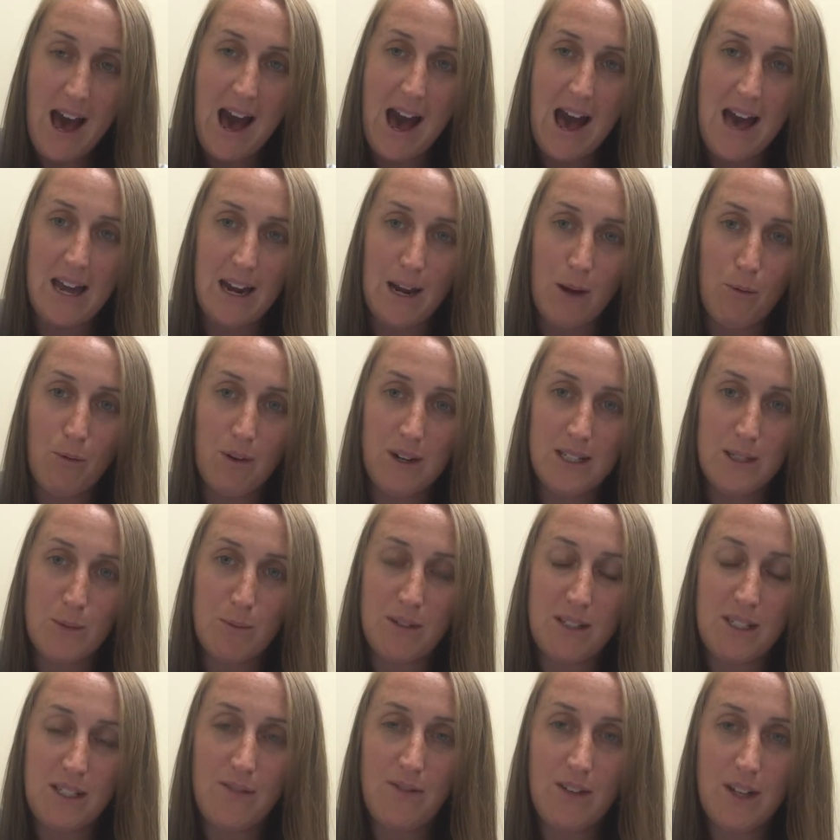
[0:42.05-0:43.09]
And I want to
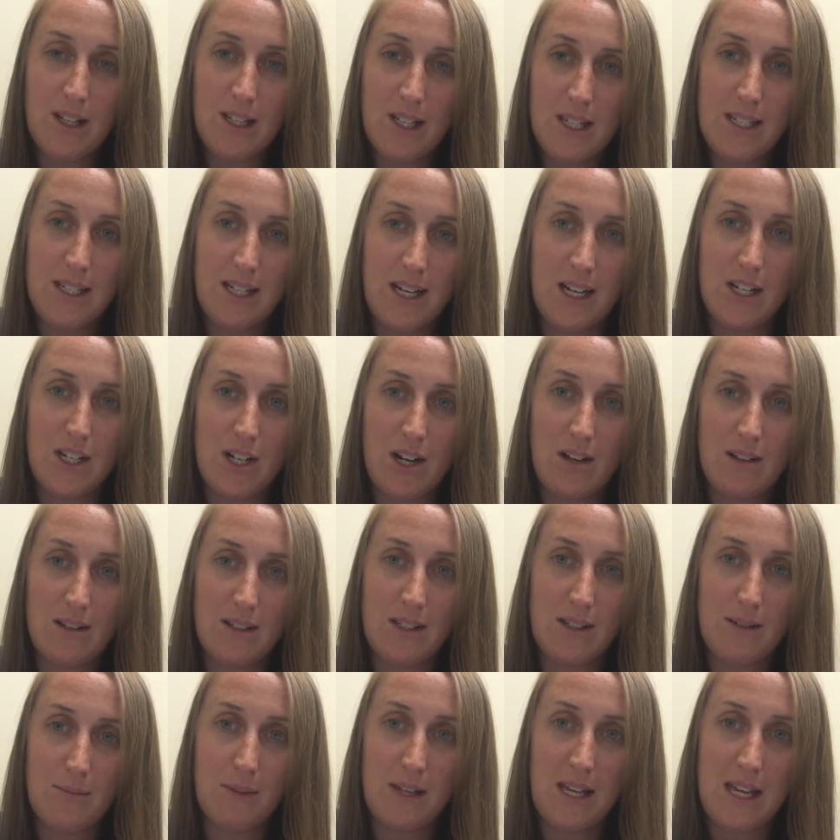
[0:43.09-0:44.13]
specifically touch on
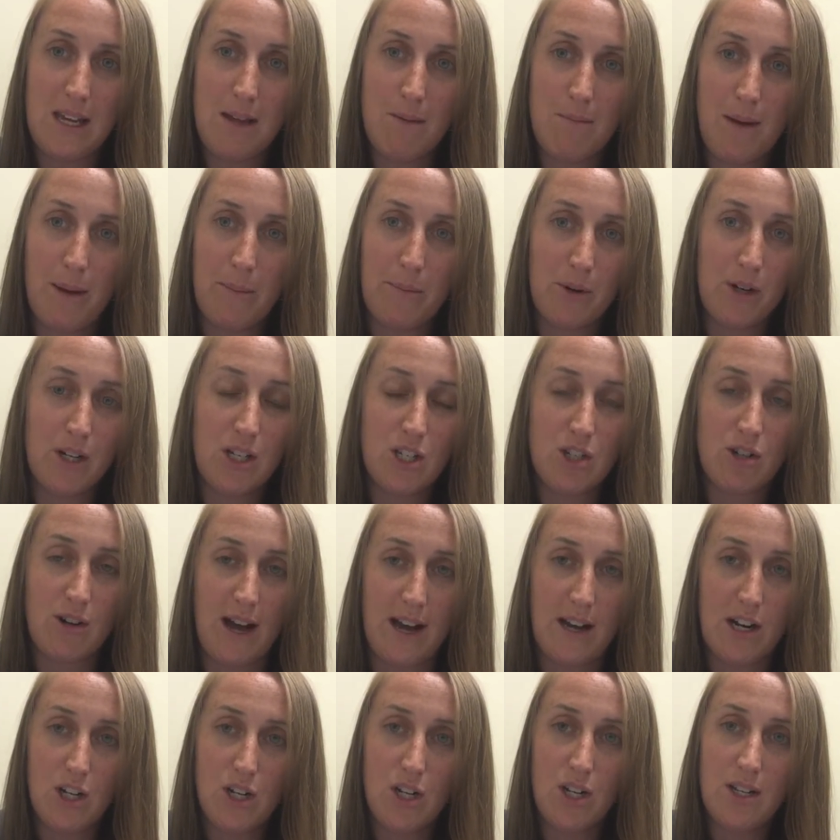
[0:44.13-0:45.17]
some key memory
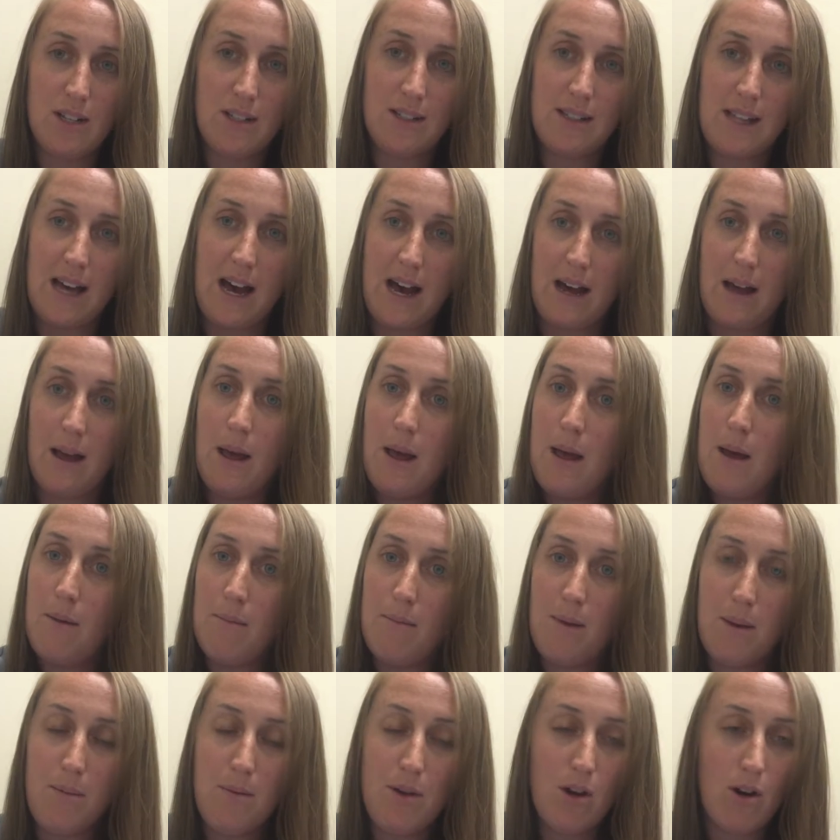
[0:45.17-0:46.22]
strategies that
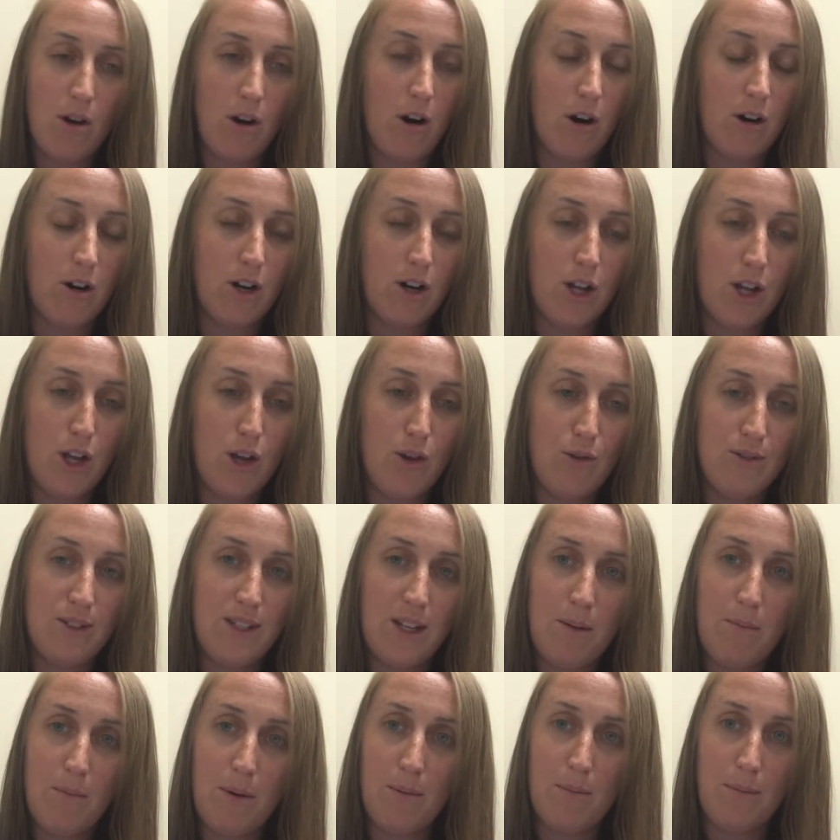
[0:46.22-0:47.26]
maybe you're already
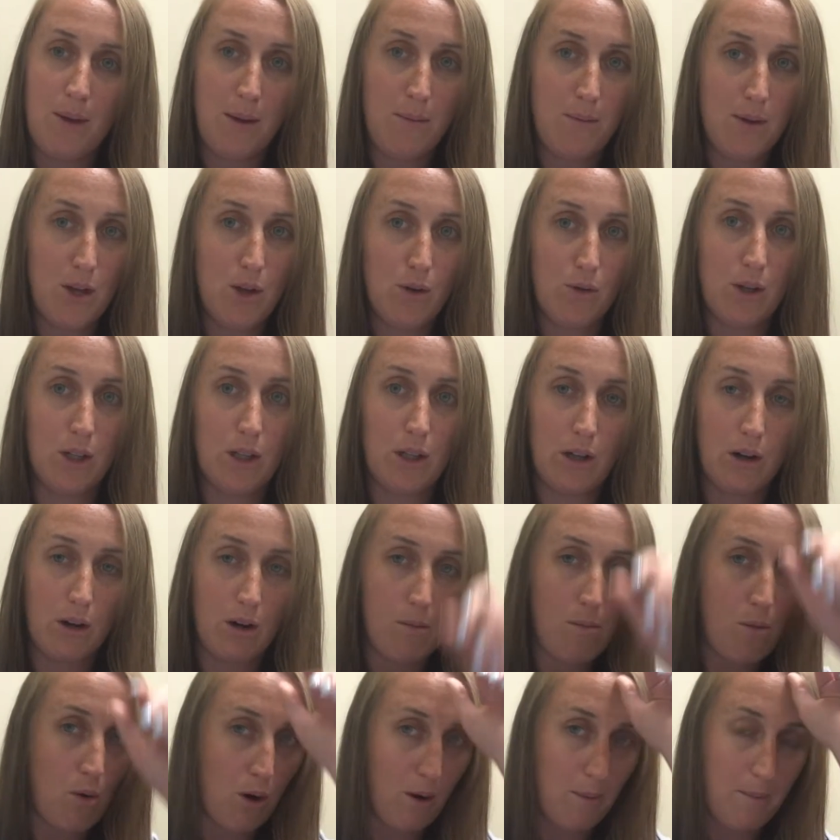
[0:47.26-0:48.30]
using, but maybe you could learn
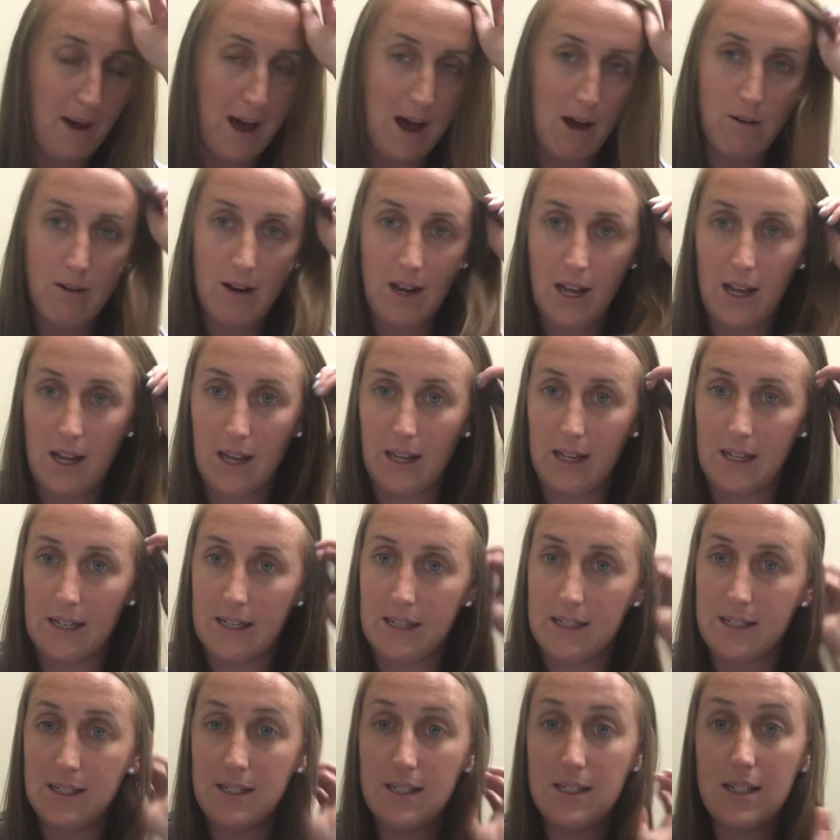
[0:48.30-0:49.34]
more about
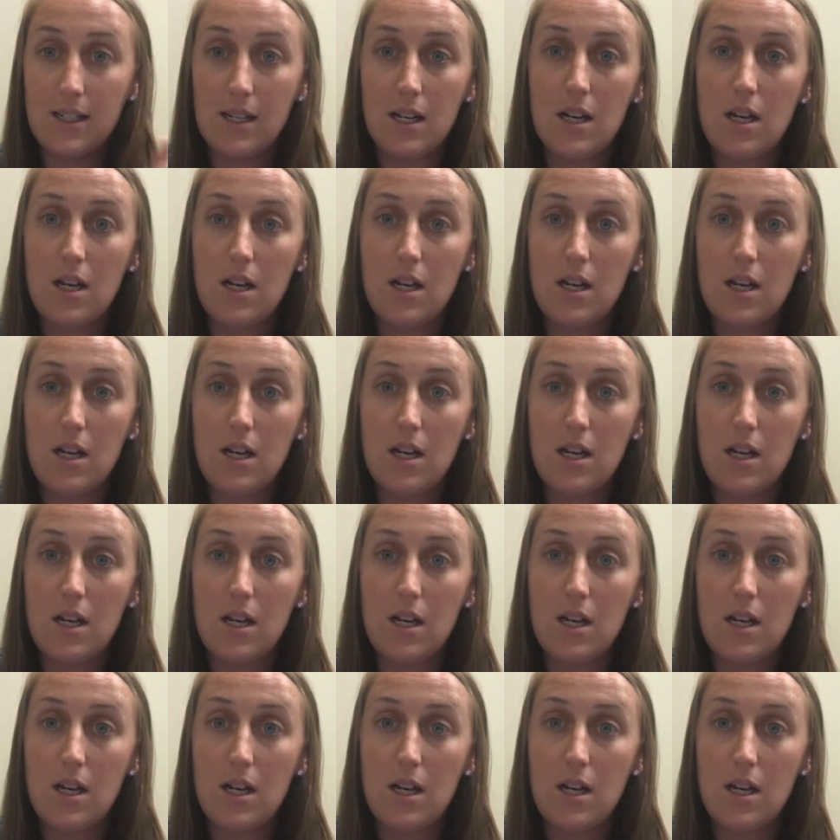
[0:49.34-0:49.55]
and